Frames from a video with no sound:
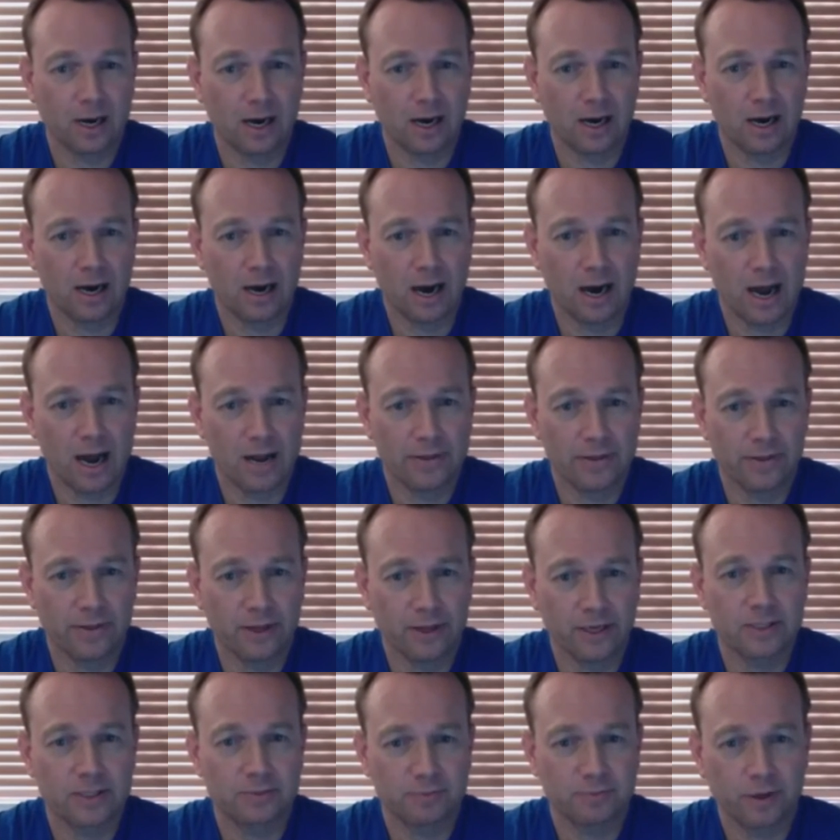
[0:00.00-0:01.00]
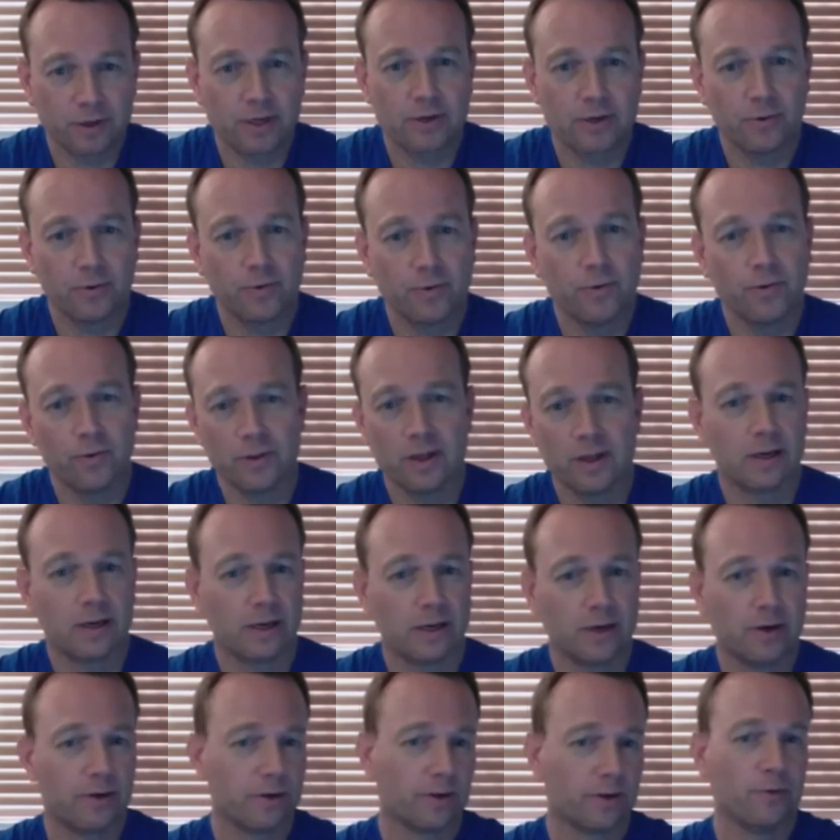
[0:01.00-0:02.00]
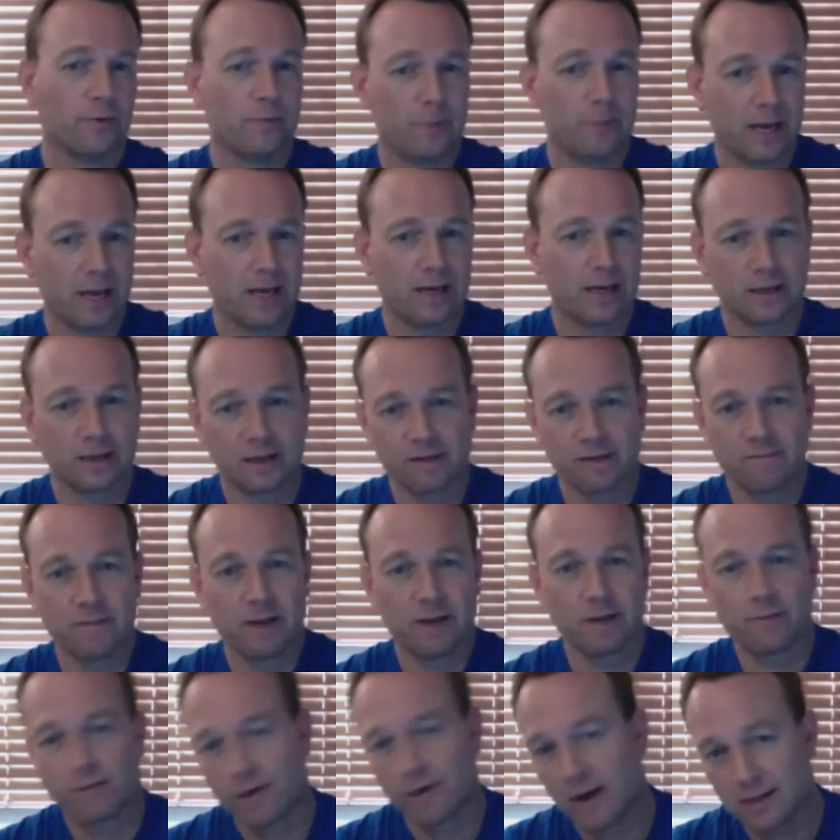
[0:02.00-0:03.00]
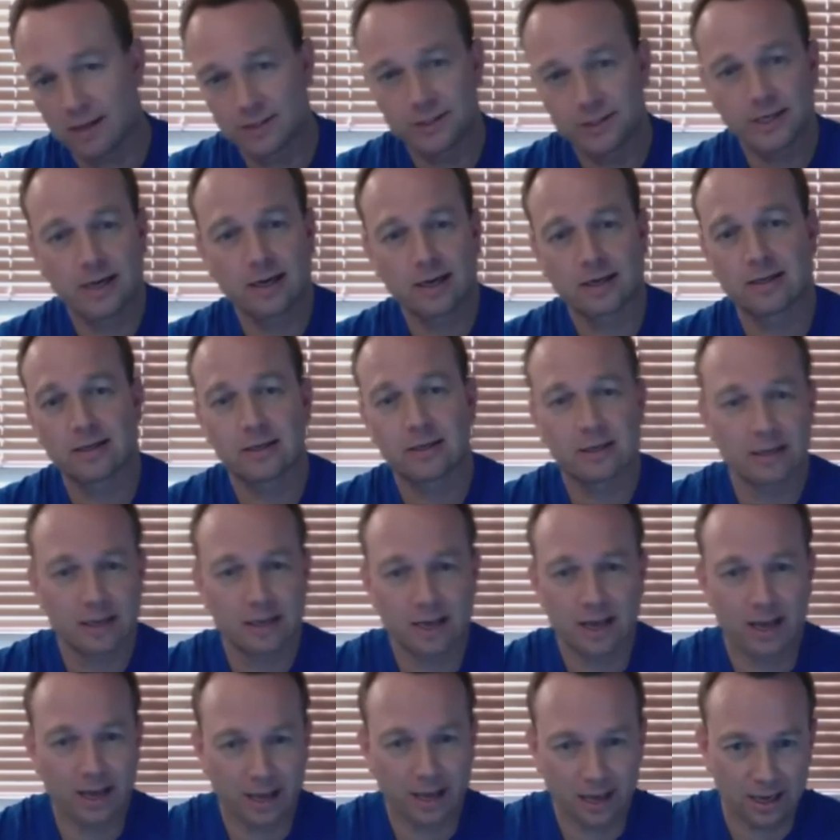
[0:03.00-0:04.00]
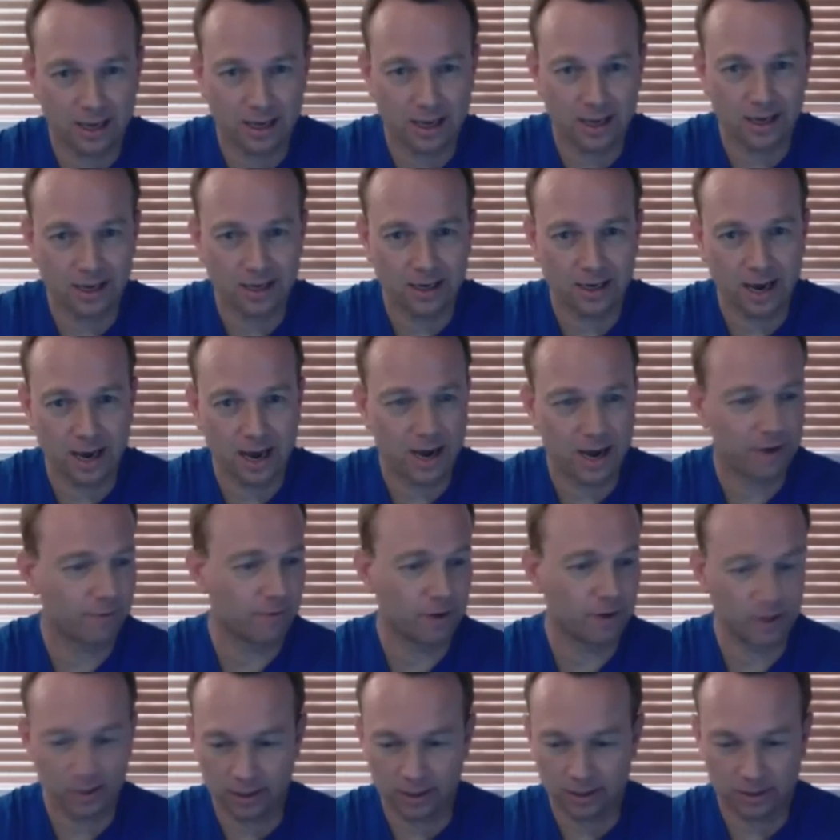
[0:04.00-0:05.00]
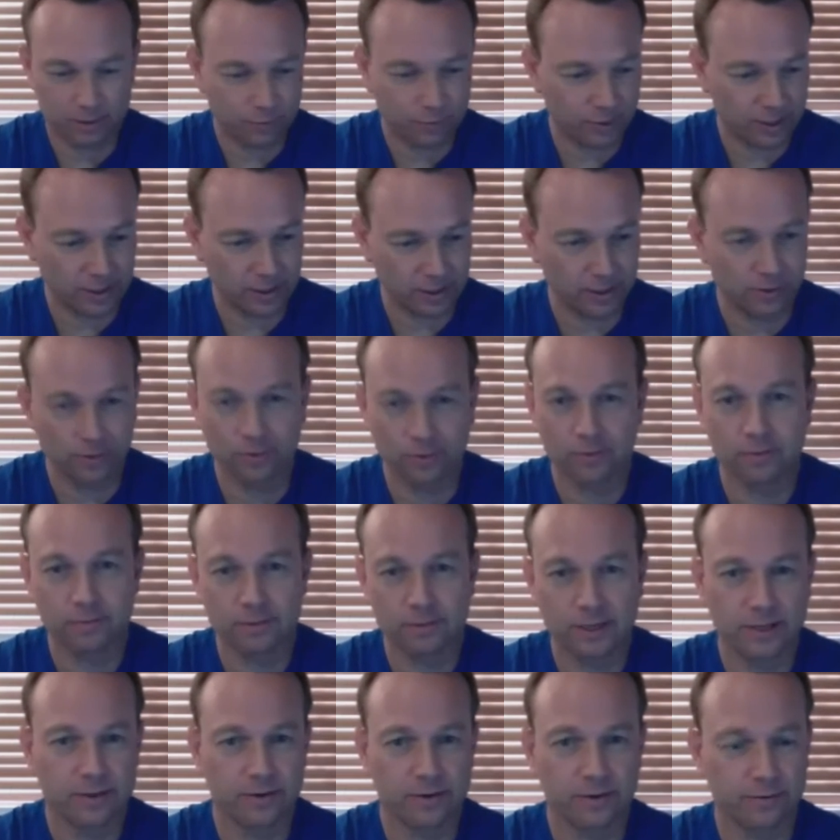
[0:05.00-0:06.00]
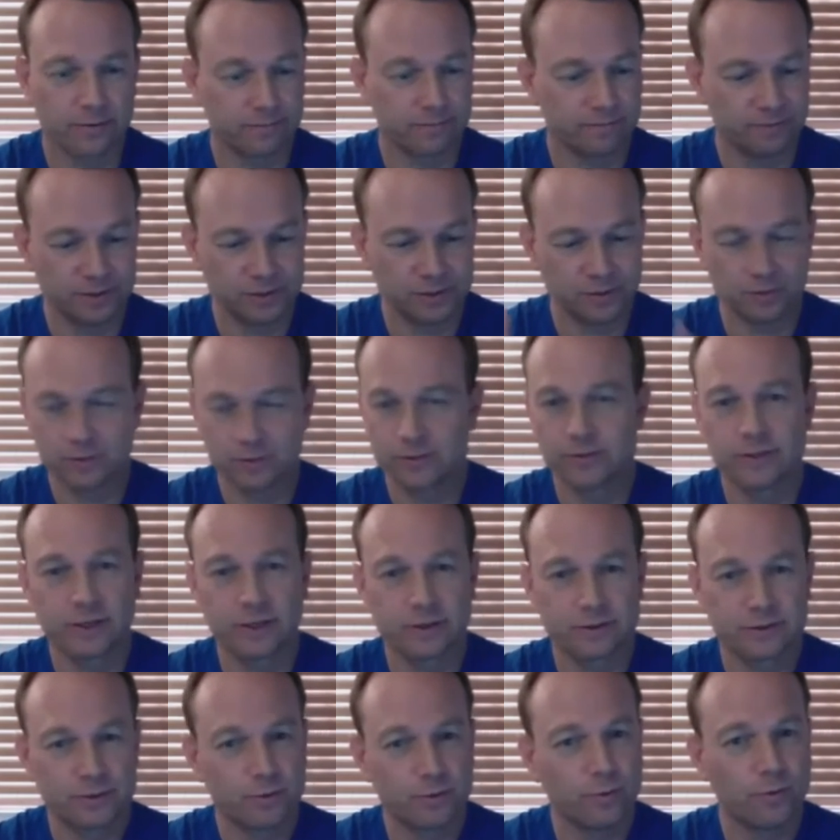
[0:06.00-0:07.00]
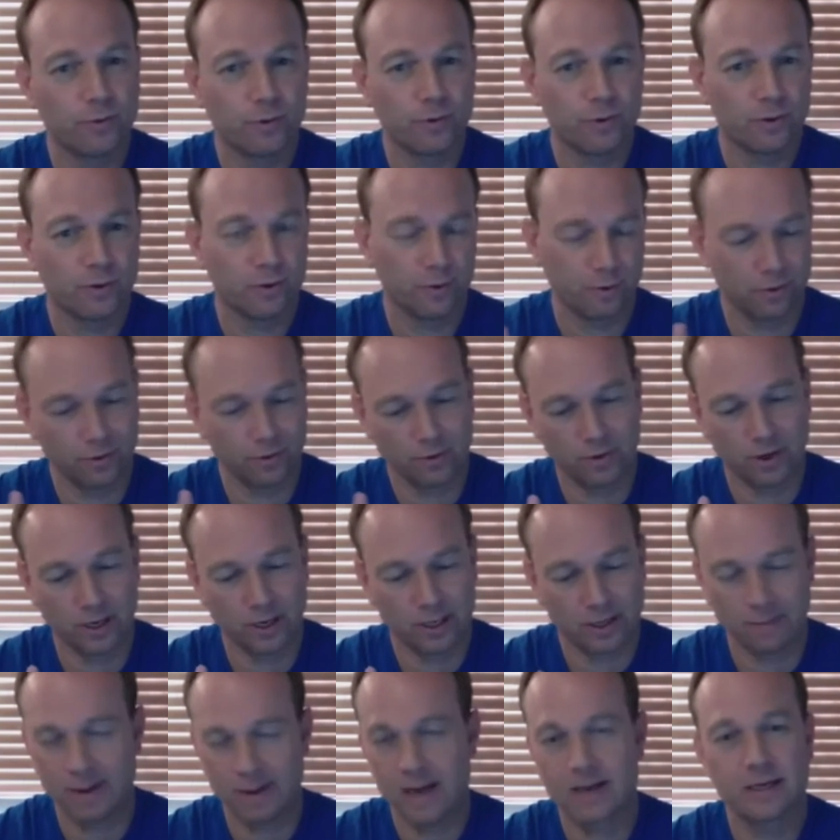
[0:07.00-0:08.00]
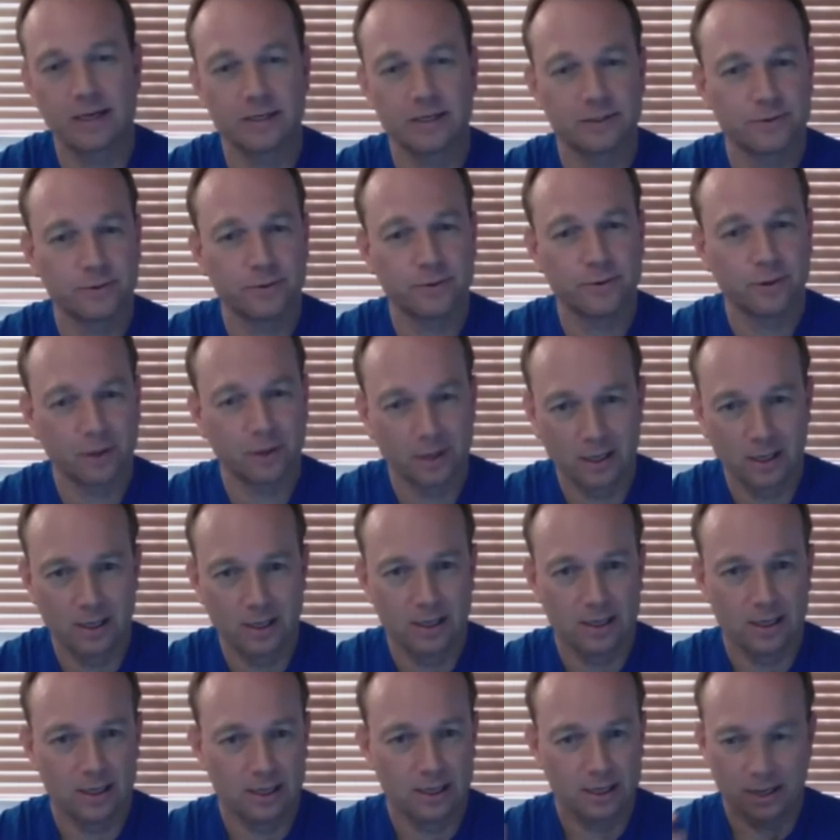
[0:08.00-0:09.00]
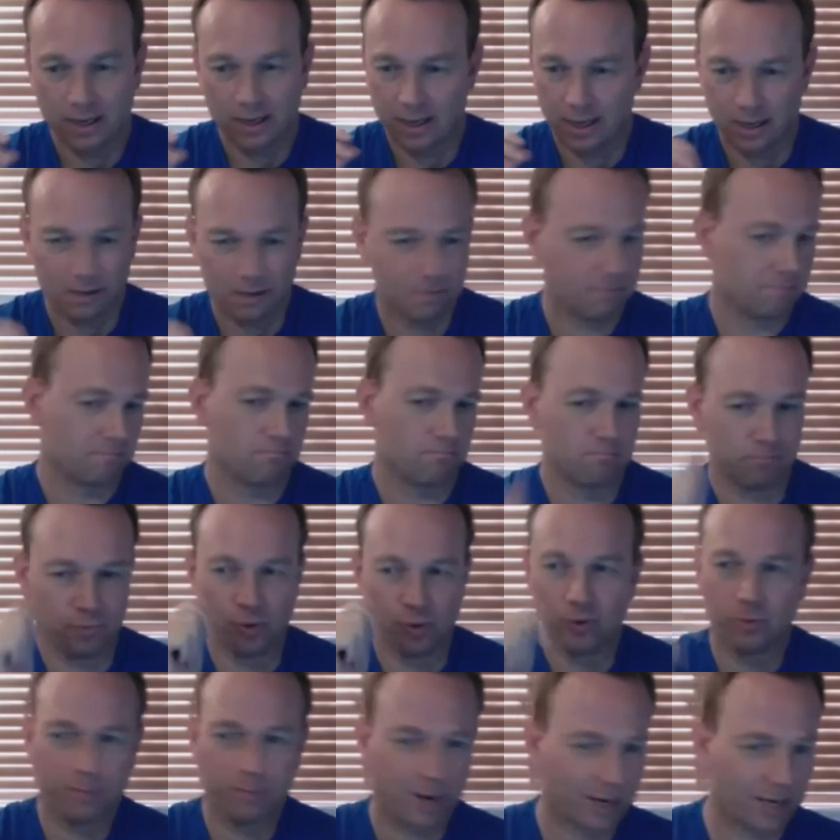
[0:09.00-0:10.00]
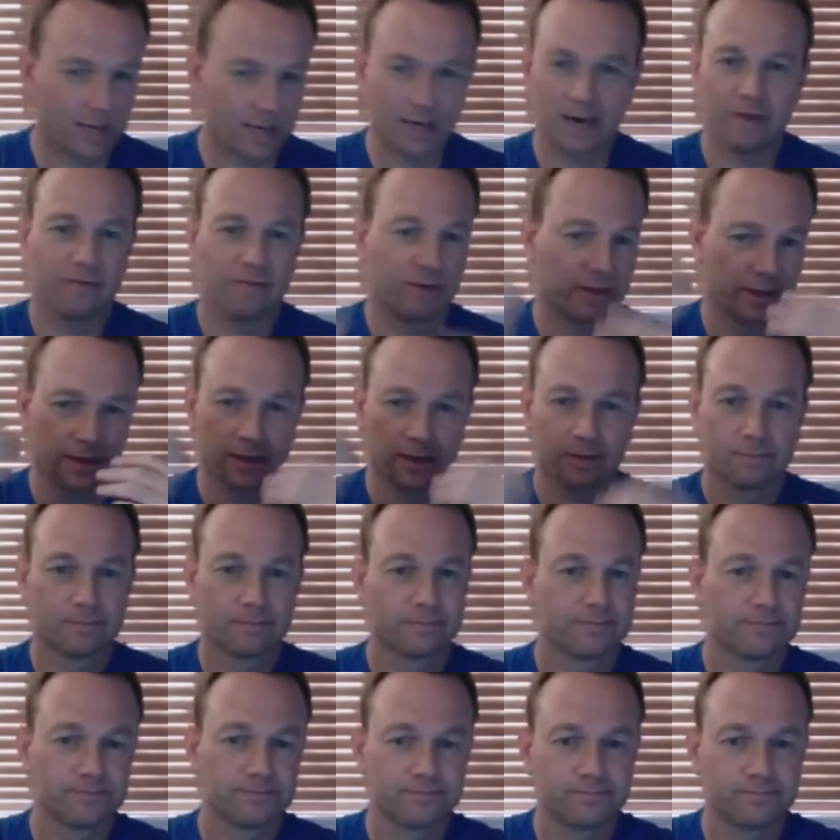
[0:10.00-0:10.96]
I think it's pretty cool that, you, Ben, give me a project and I run a quick little either Visual Studio tool or a command line tool. Boom, I got everything.